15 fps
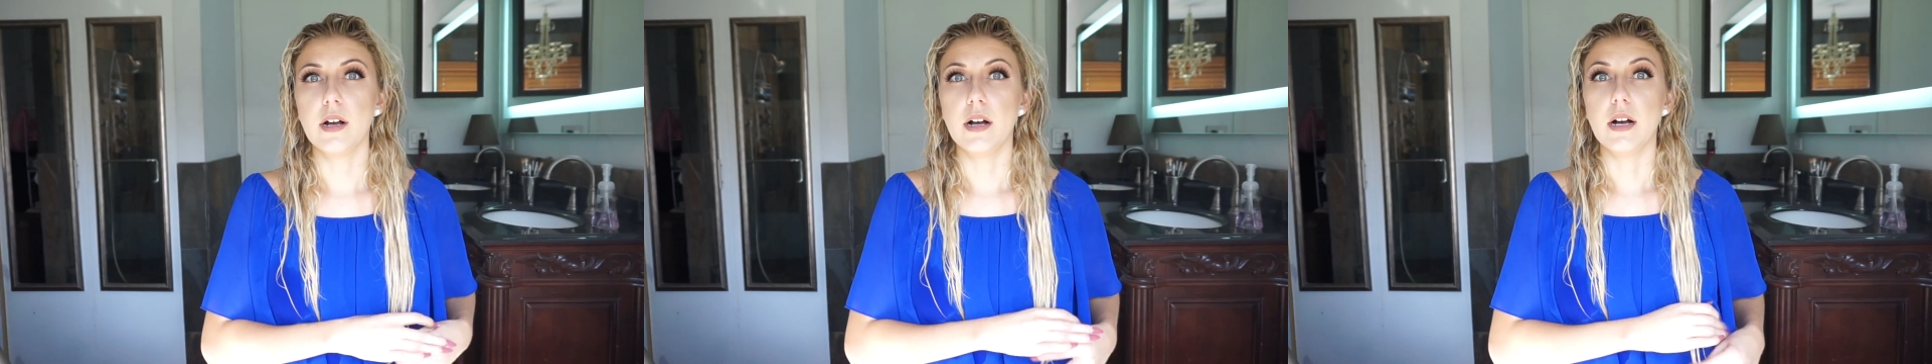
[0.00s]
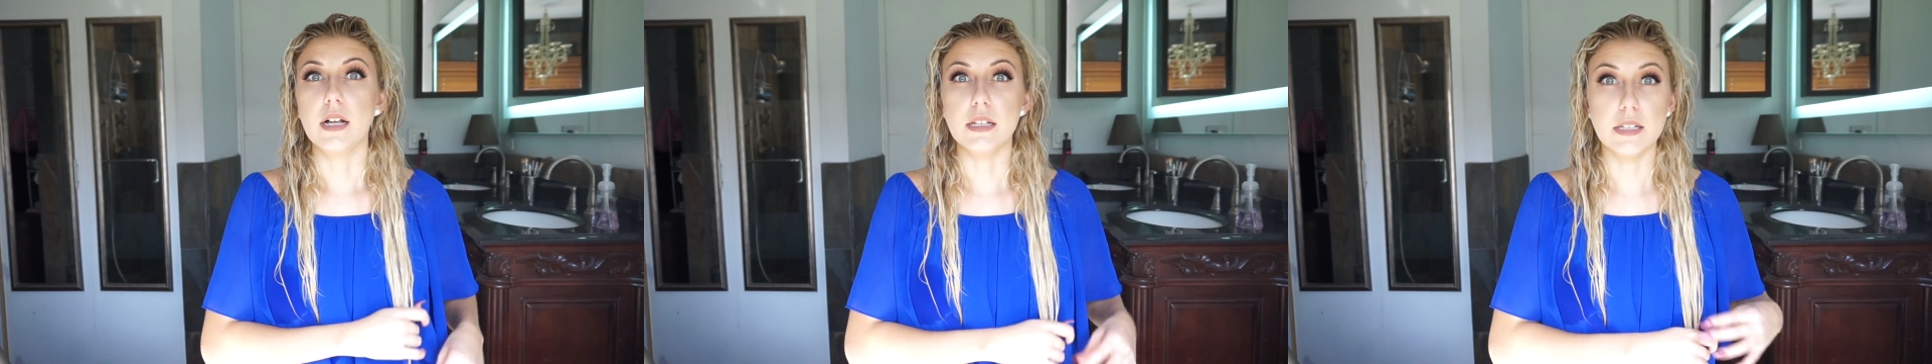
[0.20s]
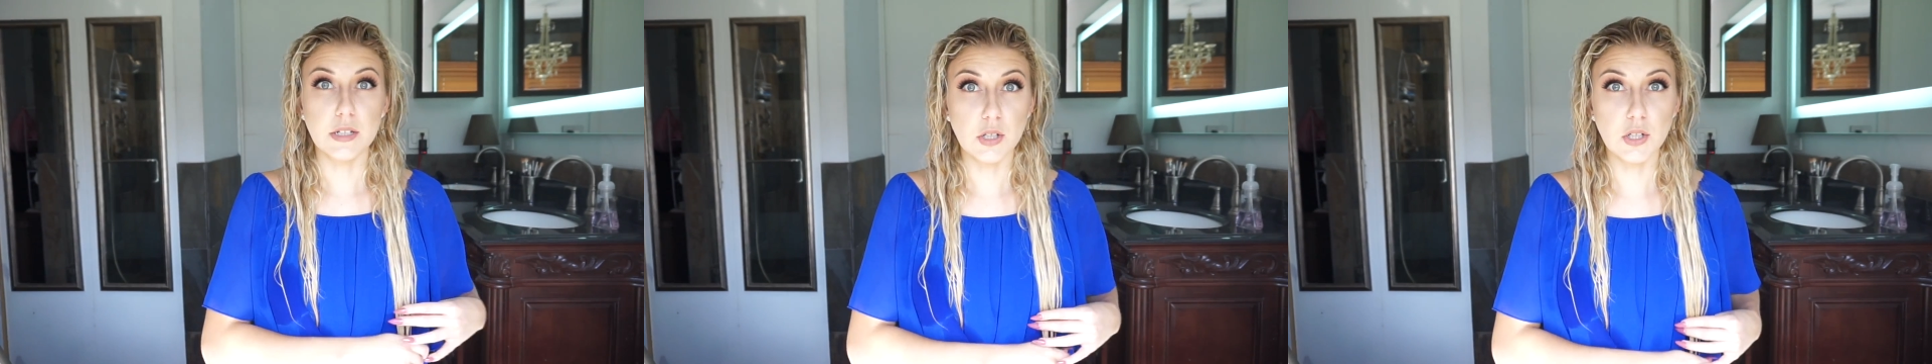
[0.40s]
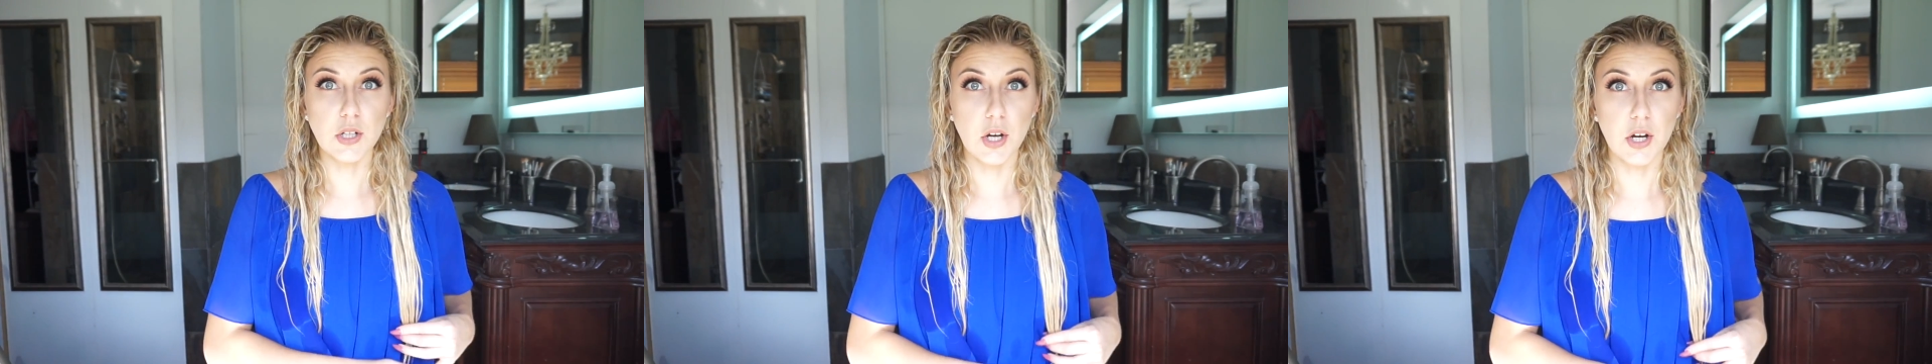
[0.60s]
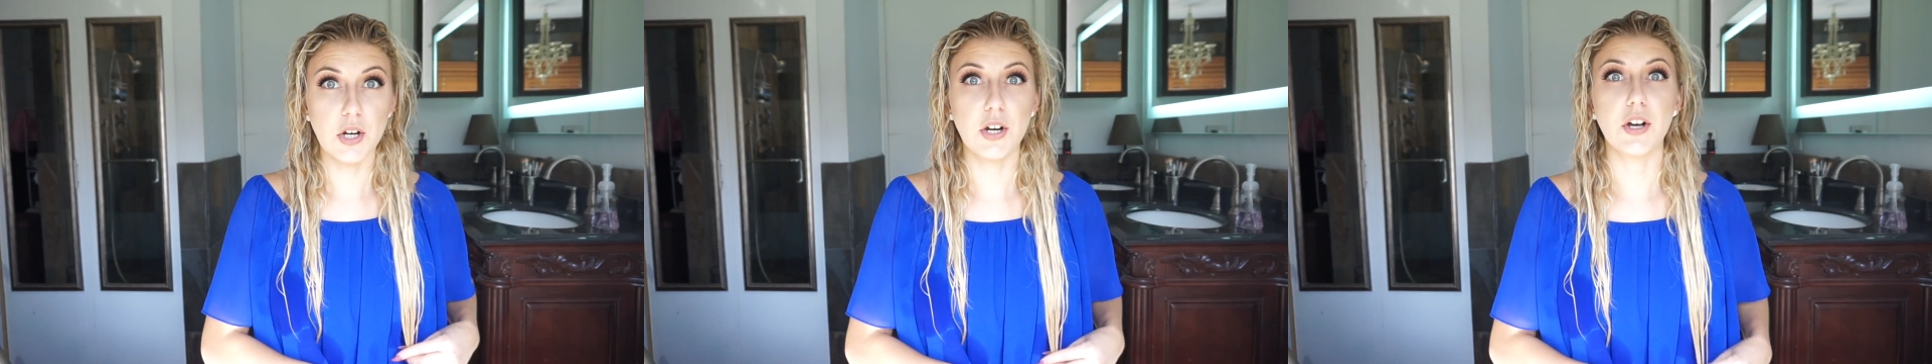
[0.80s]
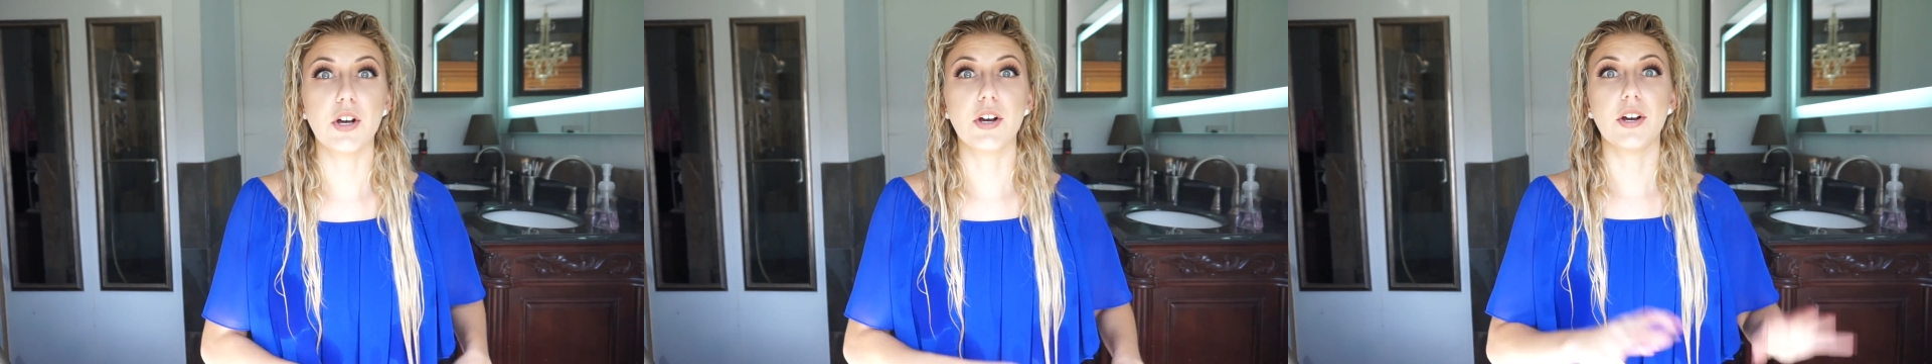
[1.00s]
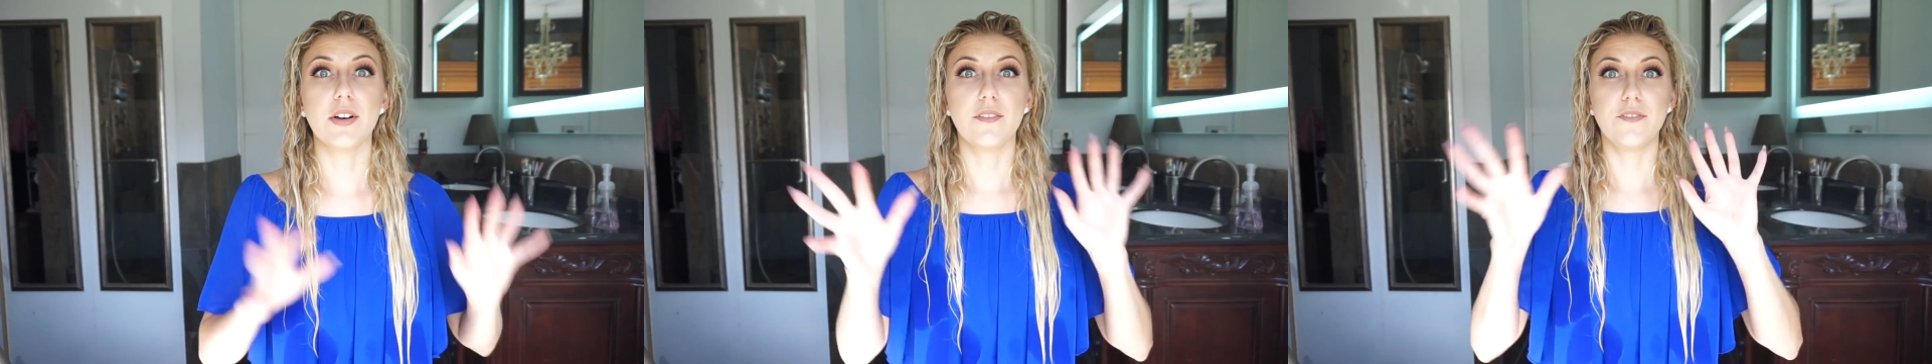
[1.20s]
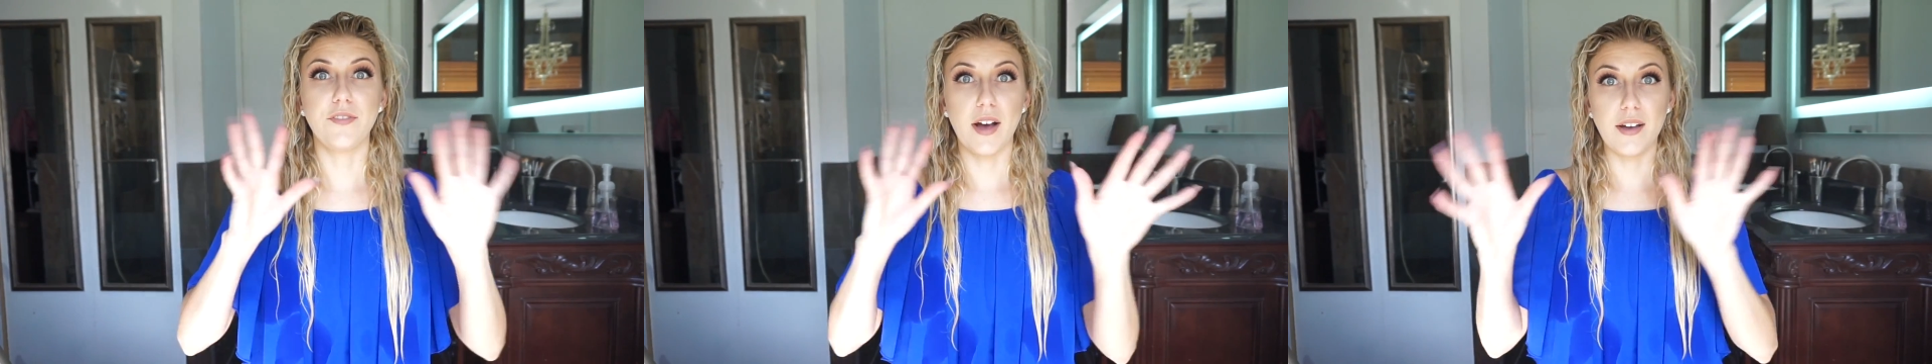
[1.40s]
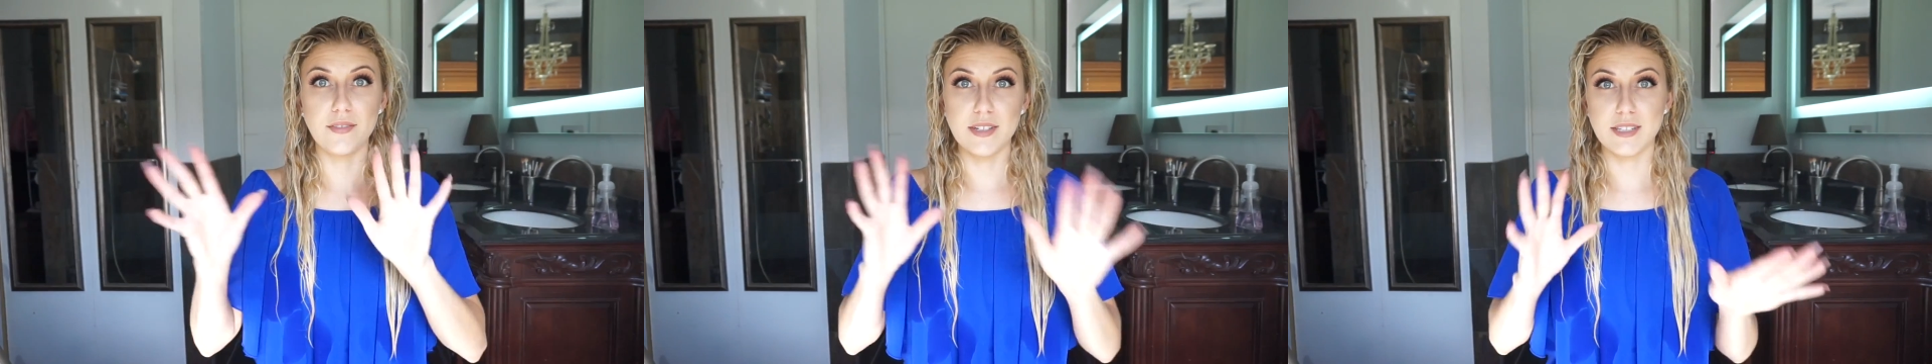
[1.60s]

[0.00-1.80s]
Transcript: a little longer, 5 to